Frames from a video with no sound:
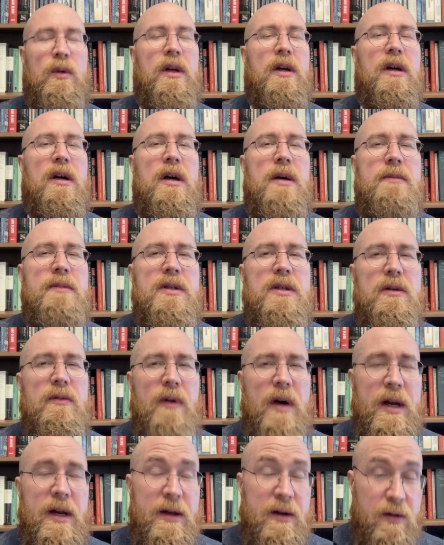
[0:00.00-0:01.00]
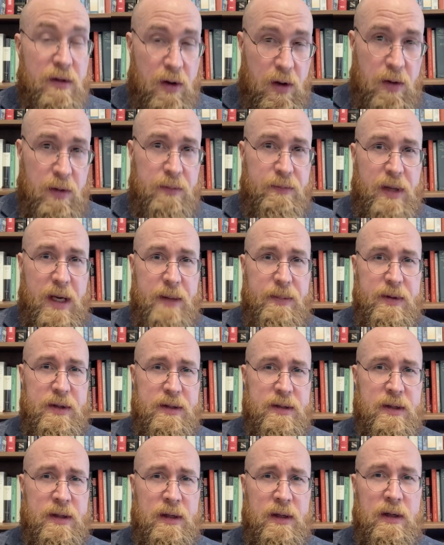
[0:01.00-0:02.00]
it comes to writing your own
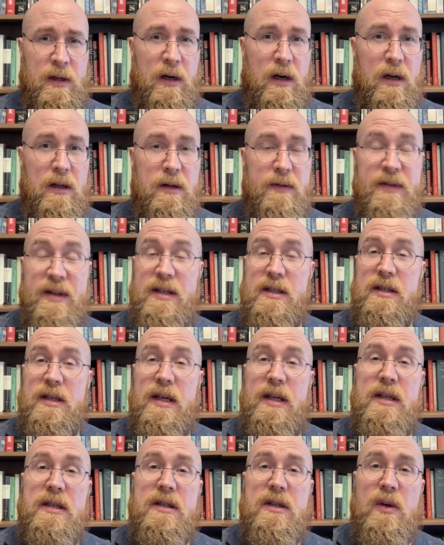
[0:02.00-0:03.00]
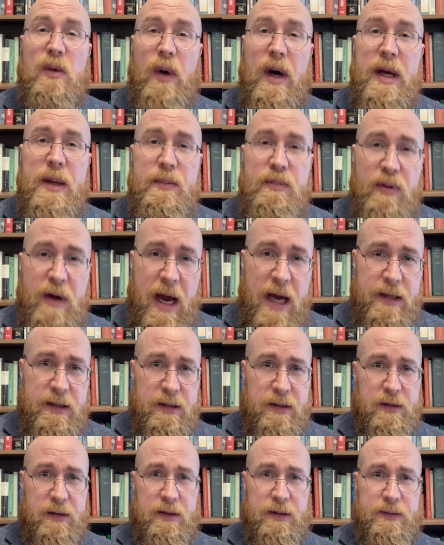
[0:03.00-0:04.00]
papers, all of this is quite
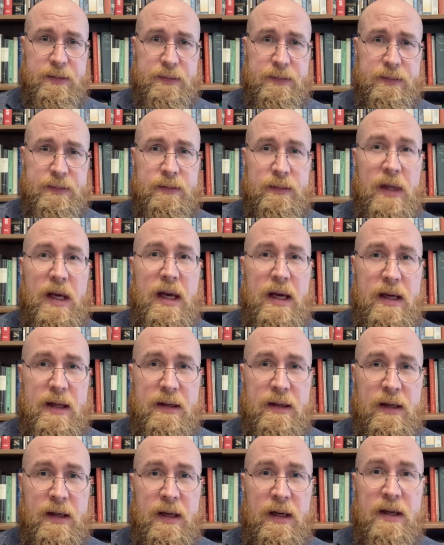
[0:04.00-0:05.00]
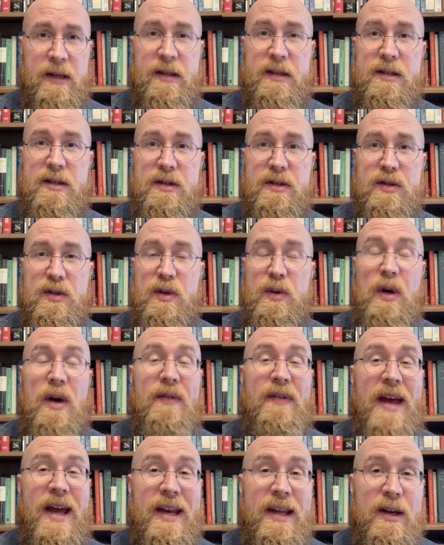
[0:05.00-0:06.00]
practical, and this is true
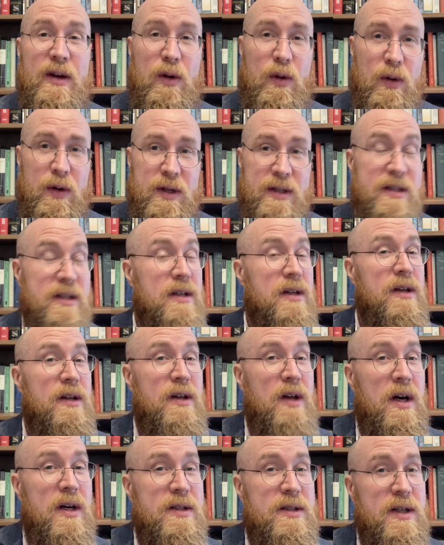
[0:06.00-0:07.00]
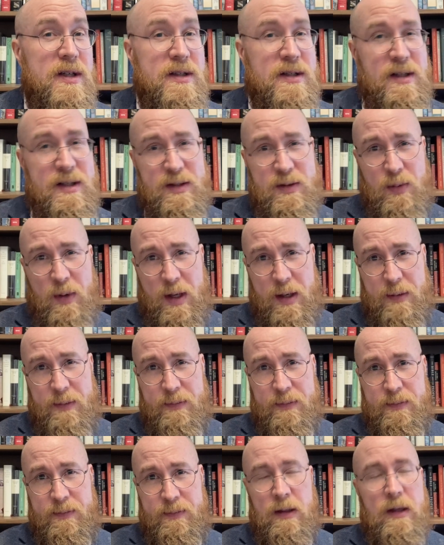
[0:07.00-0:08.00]
of any course, not just this one.
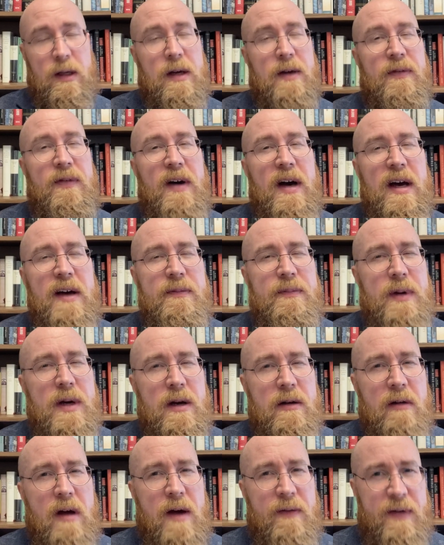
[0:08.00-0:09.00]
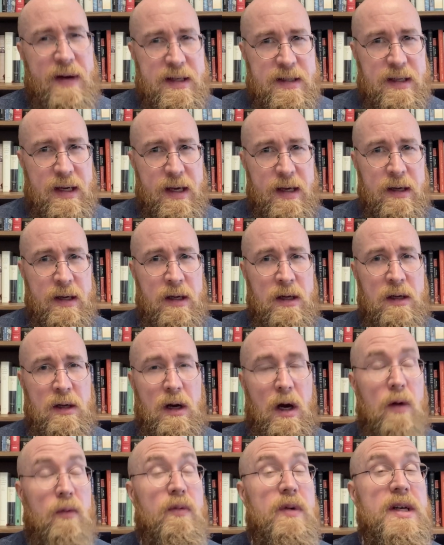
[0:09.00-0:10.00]
Like a 5-paragraph essay,
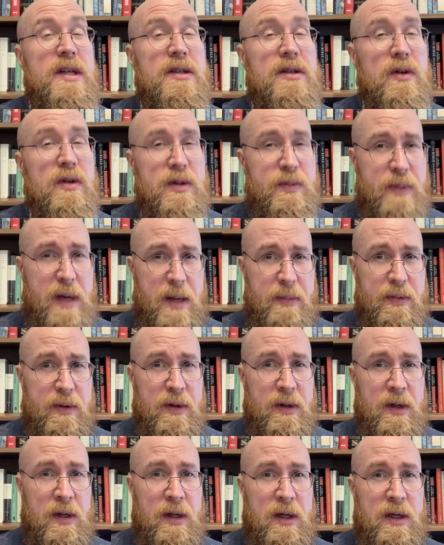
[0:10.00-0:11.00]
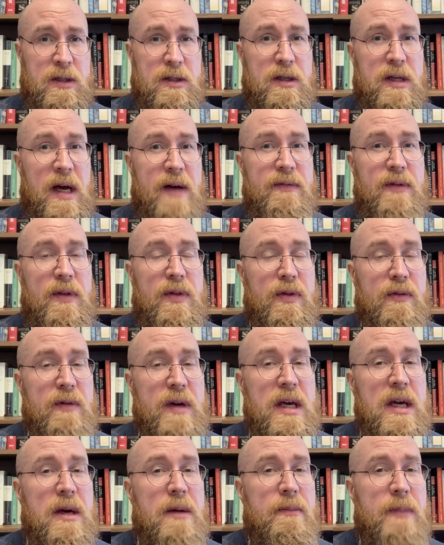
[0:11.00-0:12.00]
a research paper should have the
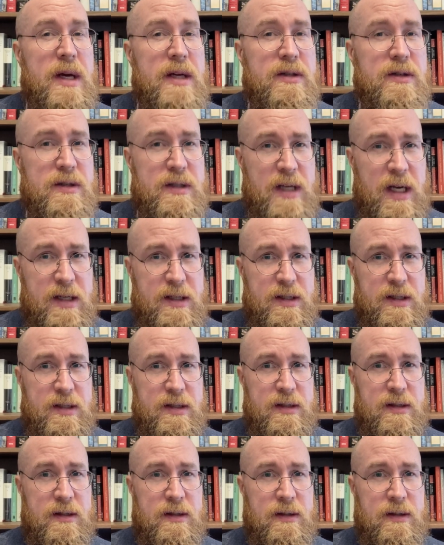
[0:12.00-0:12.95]
3 major sections